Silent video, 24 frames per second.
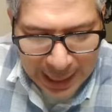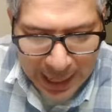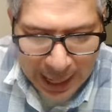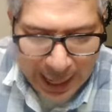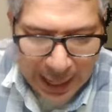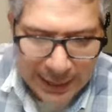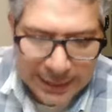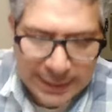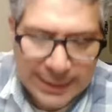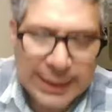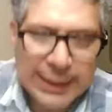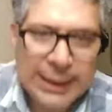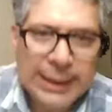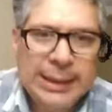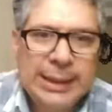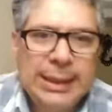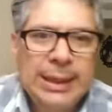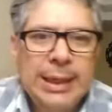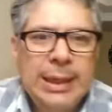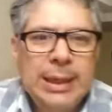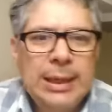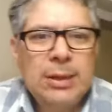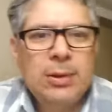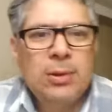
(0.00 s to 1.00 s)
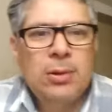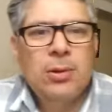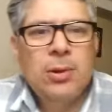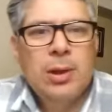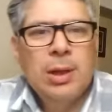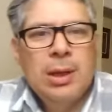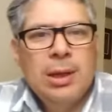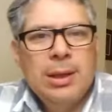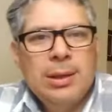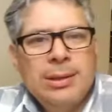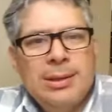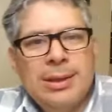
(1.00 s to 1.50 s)
and to heal
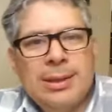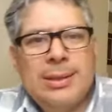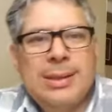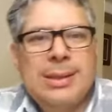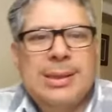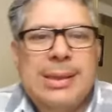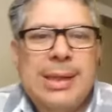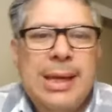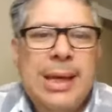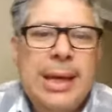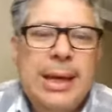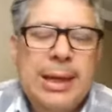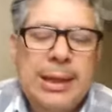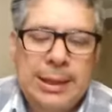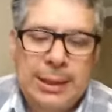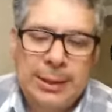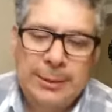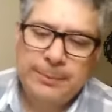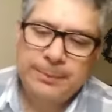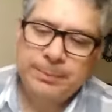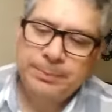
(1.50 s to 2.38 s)
the sick.